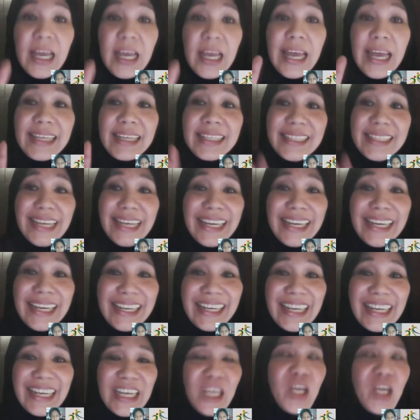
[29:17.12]

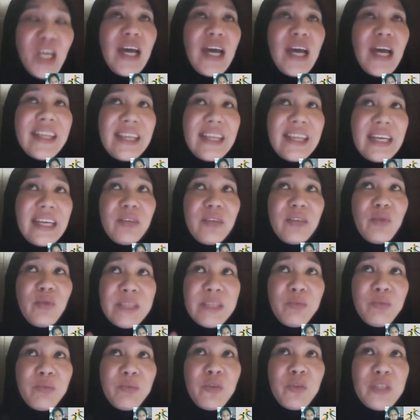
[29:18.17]
secondly, I think what
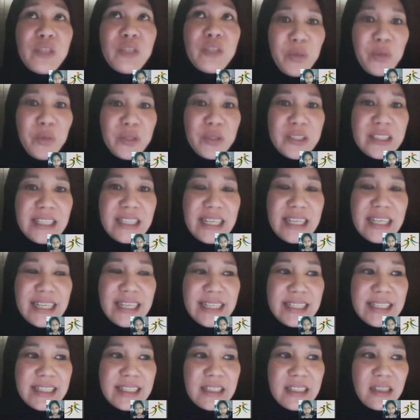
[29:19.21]
is most important
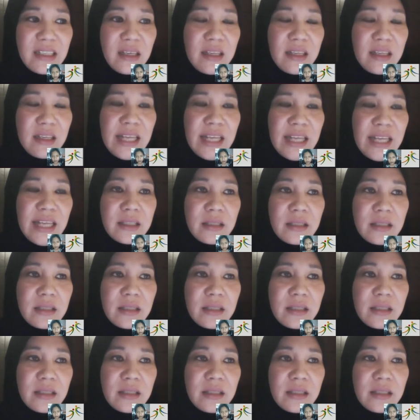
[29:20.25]
is that